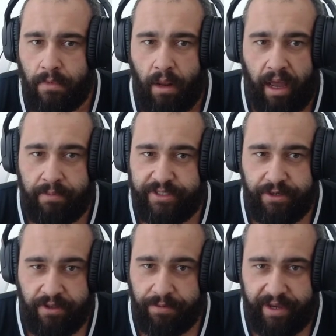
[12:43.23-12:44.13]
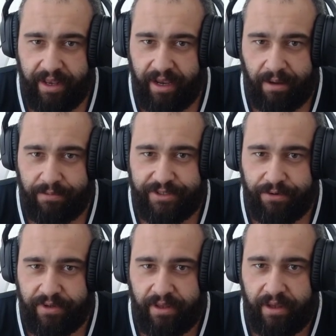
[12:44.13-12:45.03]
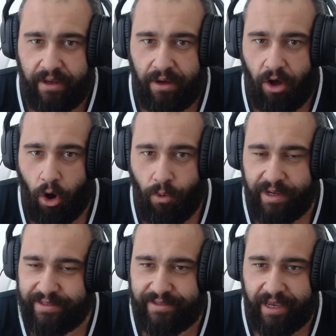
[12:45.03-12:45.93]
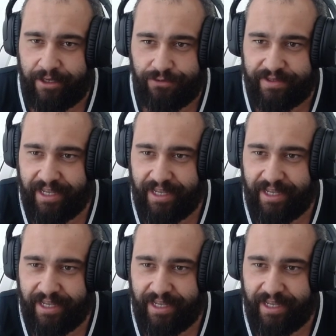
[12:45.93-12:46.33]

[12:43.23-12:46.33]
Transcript: I'm still in the beginning. I'm still in the Owens entrance.